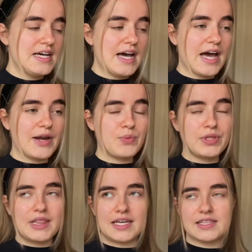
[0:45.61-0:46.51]
And with
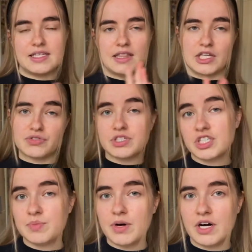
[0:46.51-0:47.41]
like the literature
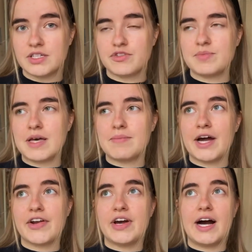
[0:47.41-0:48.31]
part of my
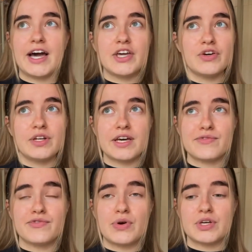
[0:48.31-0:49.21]
minor, I could have
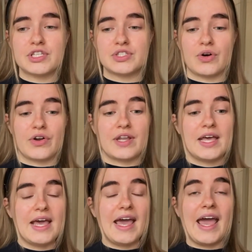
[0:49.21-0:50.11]
focused on
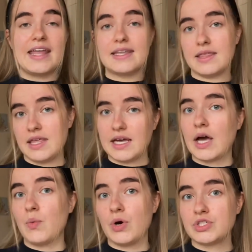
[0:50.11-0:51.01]
anything I
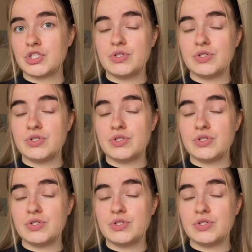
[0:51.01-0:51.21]
wanted to.